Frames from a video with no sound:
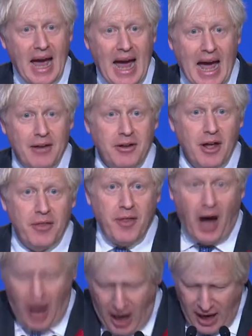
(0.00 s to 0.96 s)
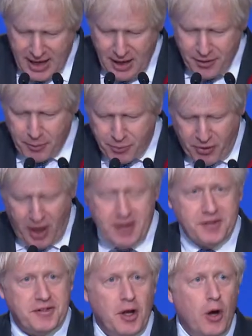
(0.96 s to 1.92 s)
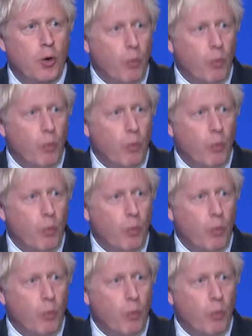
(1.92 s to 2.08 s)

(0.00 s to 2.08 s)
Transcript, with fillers: and the higher the price